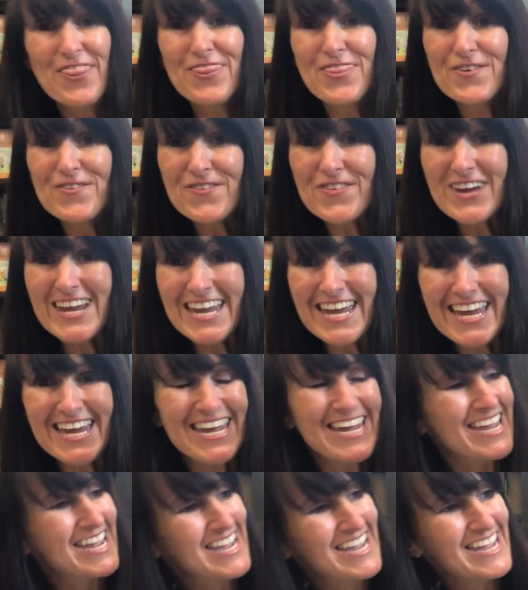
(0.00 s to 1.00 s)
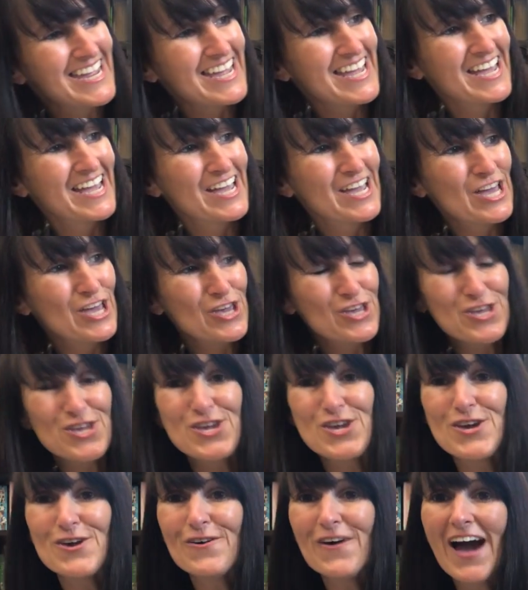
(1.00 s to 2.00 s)
three!
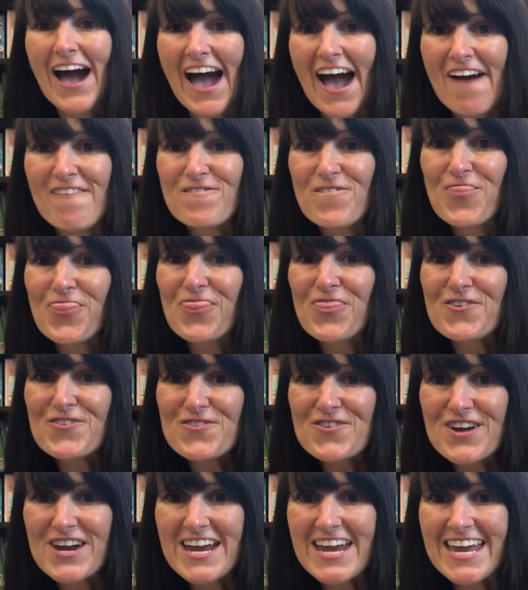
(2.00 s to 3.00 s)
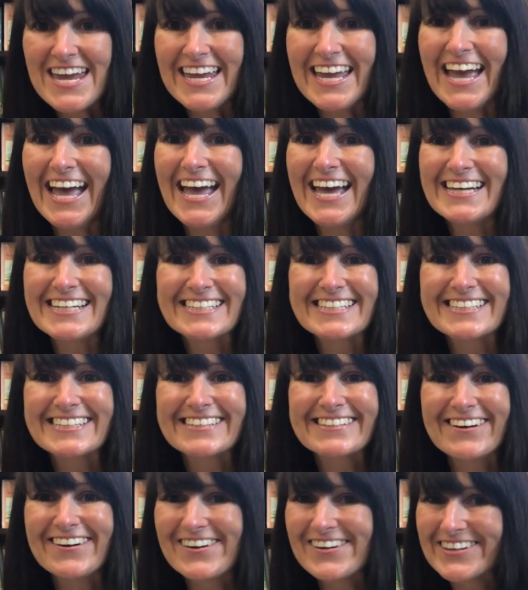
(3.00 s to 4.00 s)
You have three
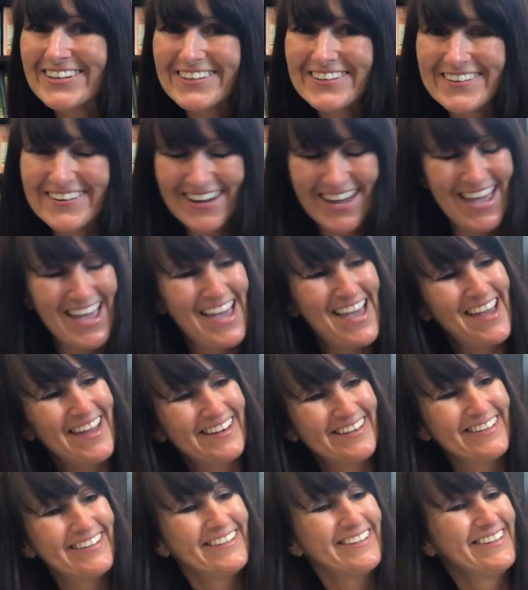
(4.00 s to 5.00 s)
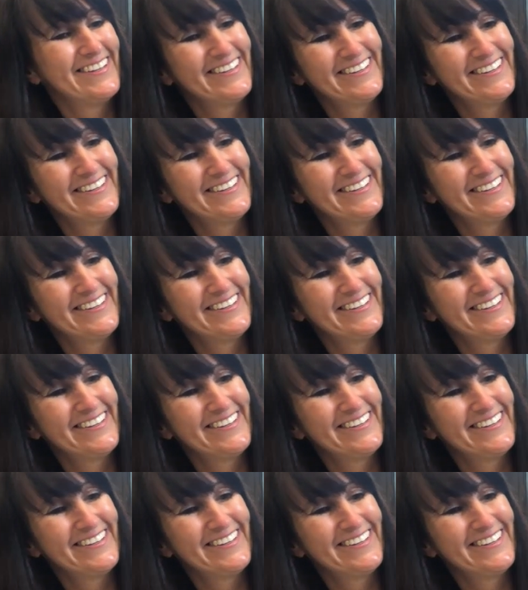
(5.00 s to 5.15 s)
eggs on your head.